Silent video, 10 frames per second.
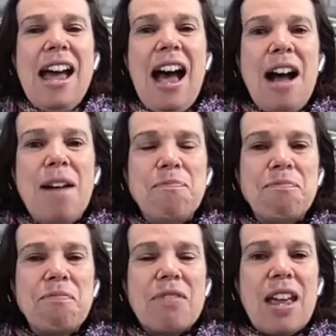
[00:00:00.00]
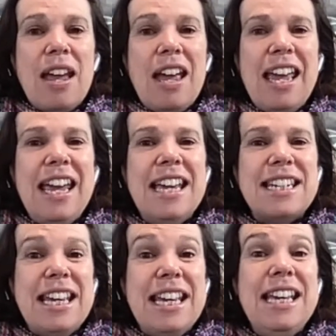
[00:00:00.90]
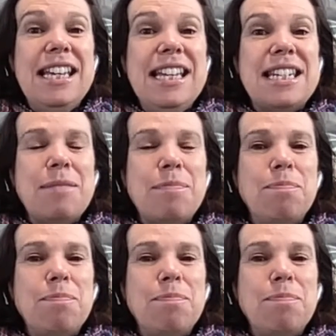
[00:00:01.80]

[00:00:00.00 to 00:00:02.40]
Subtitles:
It is